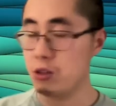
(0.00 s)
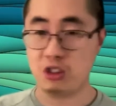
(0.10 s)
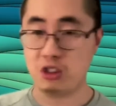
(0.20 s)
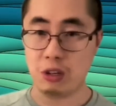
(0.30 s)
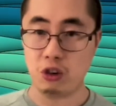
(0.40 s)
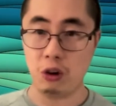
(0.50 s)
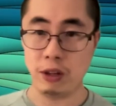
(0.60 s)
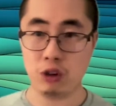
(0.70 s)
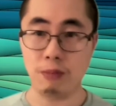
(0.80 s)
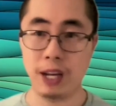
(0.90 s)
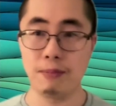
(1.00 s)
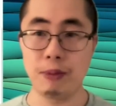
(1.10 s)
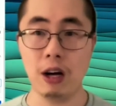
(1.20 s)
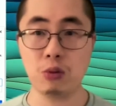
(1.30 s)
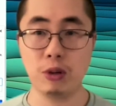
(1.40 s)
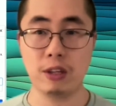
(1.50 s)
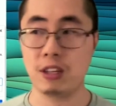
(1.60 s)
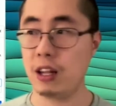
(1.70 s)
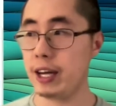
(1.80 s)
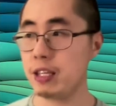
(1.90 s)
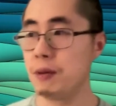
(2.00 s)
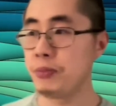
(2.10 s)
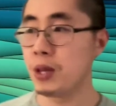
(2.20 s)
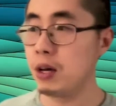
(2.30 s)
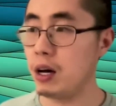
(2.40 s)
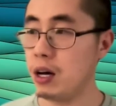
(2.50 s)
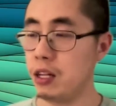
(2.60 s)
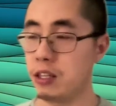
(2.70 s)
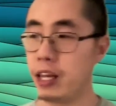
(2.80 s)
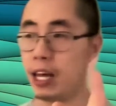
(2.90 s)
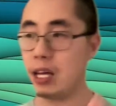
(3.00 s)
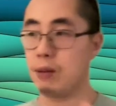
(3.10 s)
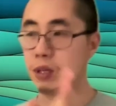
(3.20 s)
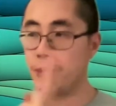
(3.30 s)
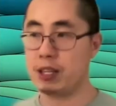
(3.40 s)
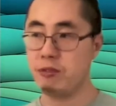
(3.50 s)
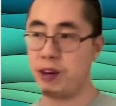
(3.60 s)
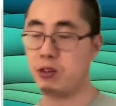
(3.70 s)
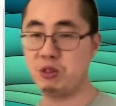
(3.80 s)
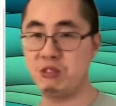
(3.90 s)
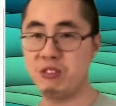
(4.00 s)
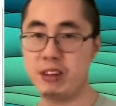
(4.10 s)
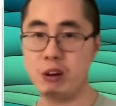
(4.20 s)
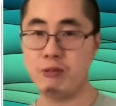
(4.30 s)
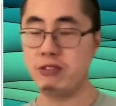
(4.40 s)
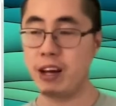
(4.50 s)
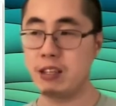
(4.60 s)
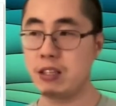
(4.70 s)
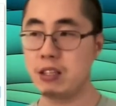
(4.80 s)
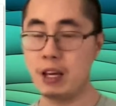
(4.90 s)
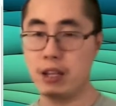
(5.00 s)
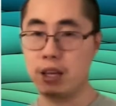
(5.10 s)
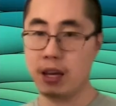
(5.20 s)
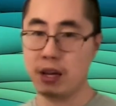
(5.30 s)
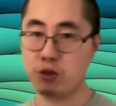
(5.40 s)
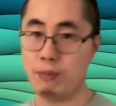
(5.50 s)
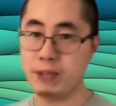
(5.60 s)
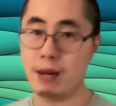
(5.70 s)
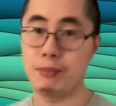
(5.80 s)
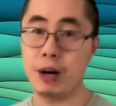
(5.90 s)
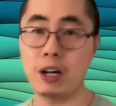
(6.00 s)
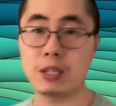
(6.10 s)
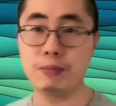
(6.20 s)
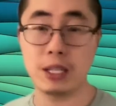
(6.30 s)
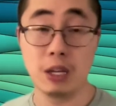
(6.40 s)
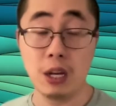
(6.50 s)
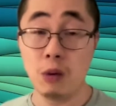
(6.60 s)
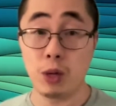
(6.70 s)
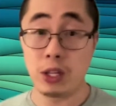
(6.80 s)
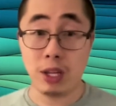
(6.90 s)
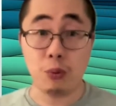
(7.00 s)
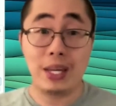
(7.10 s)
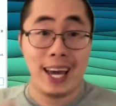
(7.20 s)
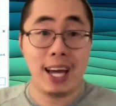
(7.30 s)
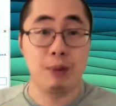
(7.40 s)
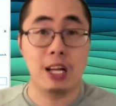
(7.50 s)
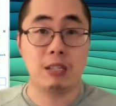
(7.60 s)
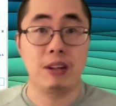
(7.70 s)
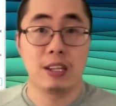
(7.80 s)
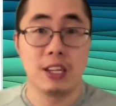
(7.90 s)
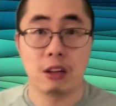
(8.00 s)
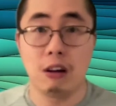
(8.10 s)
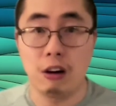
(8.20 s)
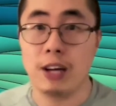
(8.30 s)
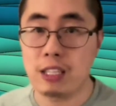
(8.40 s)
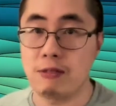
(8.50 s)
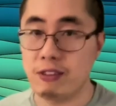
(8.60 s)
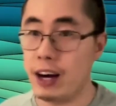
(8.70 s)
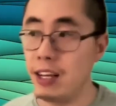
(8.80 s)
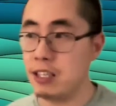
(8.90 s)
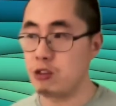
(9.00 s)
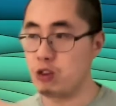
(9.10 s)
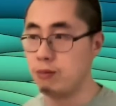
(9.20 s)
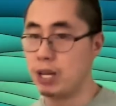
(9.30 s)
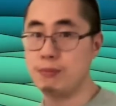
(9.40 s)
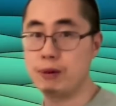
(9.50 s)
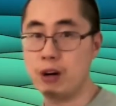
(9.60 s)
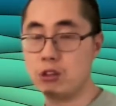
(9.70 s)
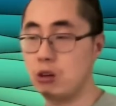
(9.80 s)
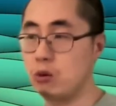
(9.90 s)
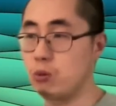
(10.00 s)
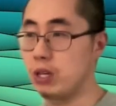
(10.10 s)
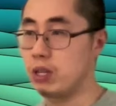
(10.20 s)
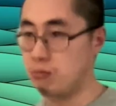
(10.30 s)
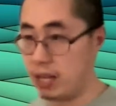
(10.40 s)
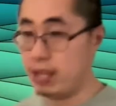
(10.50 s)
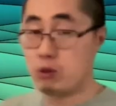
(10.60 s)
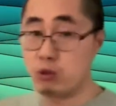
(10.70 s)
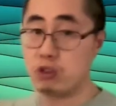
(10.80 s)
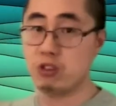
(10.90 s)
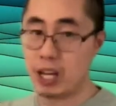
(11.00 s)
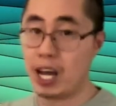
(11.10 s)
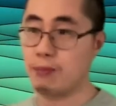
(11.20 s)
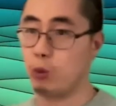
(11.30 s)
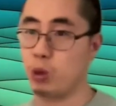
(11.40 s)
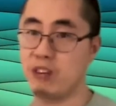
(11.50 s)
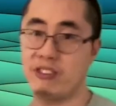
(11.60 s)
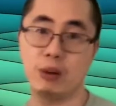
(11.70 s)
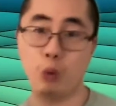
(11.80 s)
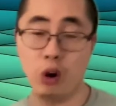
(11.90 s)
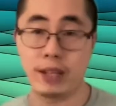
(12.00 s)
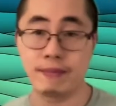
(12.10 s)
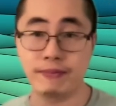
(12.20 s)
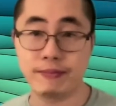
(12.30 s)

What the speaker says: are shown a drop-down box where they select names and manufacturers of devices in a drop-down box. But we know that we can't possibly list all kinds of devices in a drop-down box, so we let users type whatever they want.